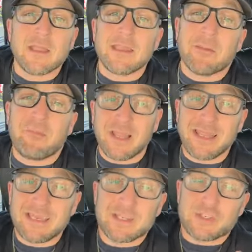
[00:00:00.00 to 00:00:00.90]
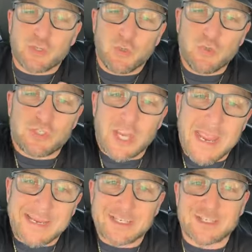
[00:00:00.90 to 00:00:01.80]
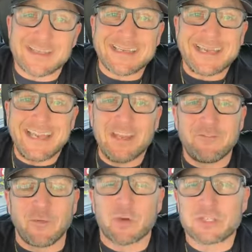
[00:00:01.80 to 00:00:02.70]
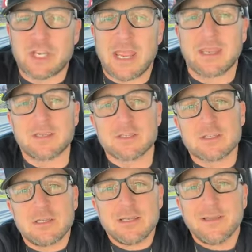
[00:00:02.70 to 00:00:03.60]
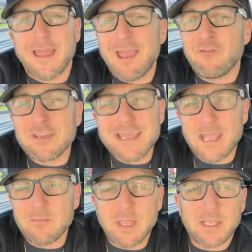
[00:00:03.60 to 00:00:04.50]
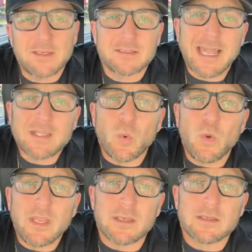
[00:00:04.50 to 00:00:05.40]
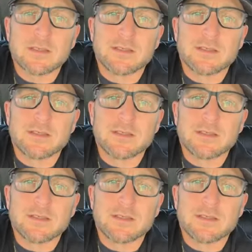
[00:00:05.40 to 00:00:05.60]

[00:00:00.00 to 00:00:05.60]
the ability to change, the need for change every day, man, like the wind,